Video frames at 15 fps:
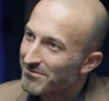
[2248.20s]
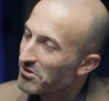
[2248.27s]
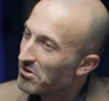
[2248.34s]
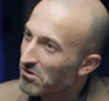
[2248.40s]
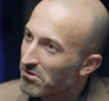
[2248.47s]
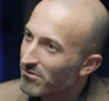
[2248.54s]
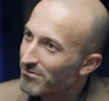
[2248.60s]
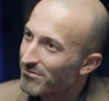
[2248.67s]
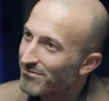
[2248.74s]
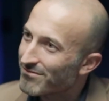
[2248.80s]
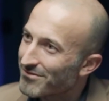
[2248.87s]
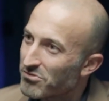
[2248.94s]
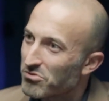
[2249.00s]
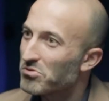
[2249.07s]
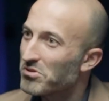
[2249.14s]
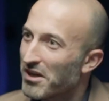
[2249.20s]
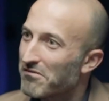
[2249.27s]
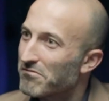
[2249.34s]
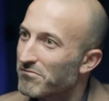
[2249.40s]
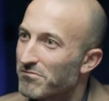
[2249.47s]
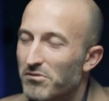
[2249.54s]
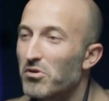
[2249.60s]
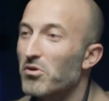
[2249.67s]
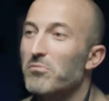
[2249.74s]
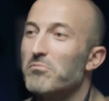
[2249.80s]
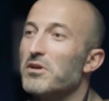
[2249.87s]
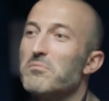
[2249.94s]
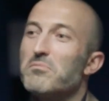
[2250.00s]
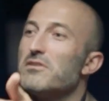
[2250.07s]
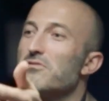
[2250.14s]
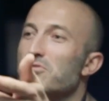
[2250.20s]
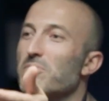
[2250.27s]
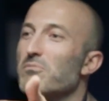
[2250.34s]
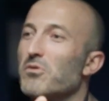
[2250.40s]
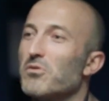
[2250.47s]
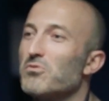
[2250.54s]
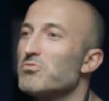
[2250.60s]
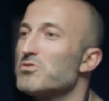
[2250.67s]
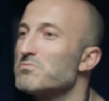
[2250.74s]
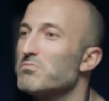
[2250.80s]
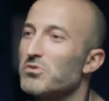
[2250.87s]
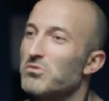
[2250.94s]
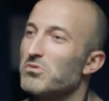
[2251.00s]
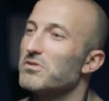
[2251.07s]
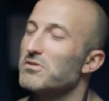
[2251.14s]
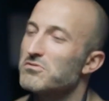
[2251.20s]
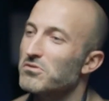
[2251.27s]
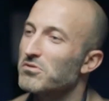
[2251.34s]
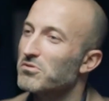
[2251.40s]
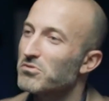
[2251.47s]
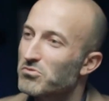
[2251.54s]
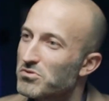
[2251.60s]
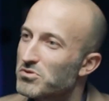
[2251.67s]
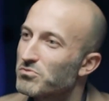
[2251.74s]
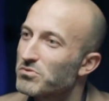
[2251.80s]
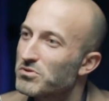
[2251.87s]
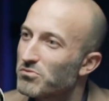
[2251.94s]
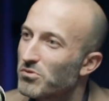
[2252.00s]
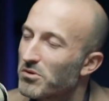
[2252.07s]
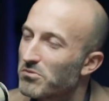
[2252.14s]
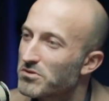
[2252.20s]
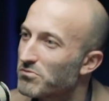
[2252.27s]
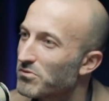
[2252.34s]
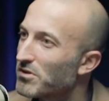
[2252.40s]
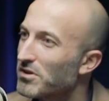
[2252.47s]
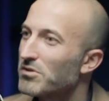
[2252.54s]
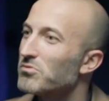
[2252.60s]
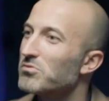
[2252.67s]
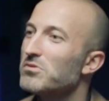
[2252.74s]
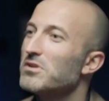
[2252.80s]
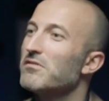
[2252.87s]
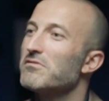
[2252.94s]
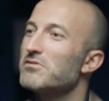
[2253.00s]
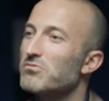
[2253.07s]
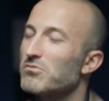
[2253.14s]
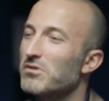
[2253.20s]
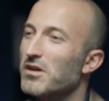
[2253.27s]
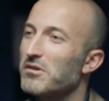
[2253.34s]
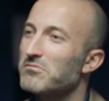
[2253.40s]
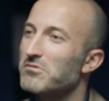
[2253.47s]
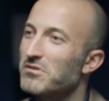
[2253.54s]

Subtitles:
No, you don't have. Or maybe in some countries, but not in the countries with who I was working. You don't have escrow account.